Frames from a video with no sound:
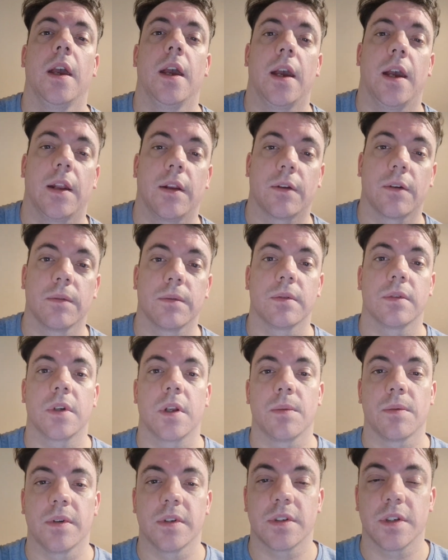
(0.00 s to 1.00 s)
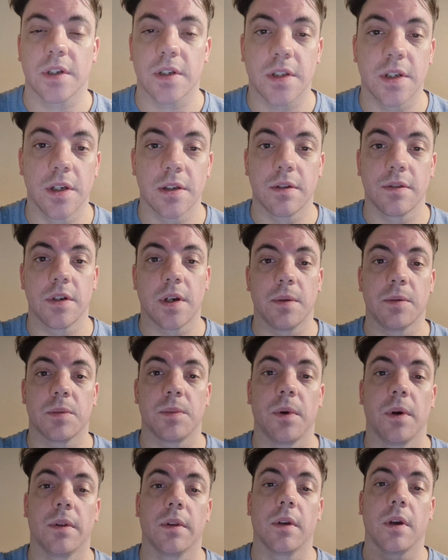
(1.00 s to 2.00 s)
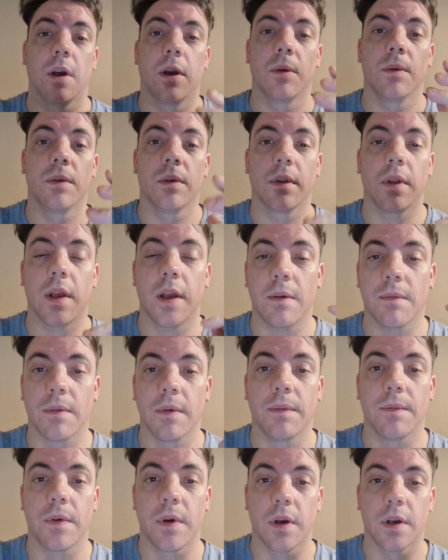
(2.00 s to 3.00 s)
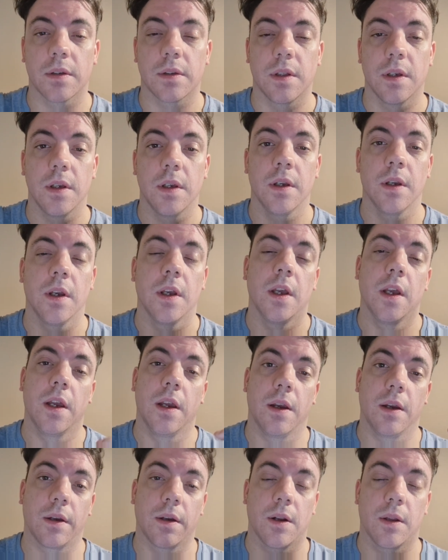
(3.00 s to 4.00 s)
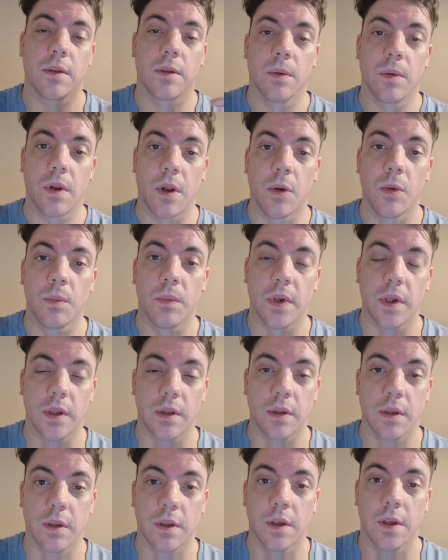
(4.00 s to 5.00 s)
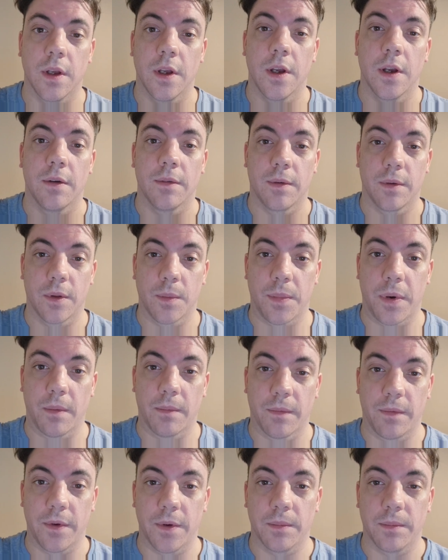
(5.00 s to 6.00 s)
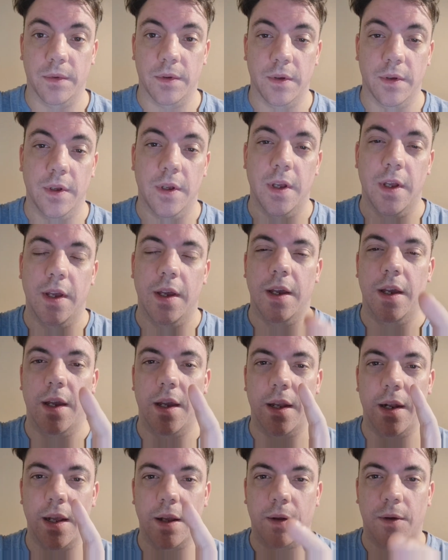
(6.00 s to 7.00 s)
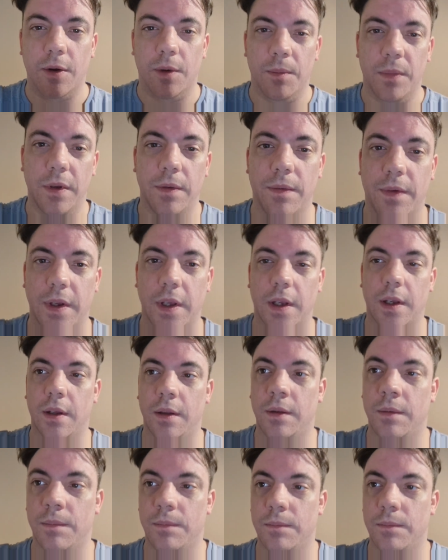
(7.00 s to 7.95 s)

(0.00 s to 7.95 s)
And of course, we're celebrating 60 years of James Bond. Odeon, every Thursday, are going to do an opening for the Bond films. And that got me thinking.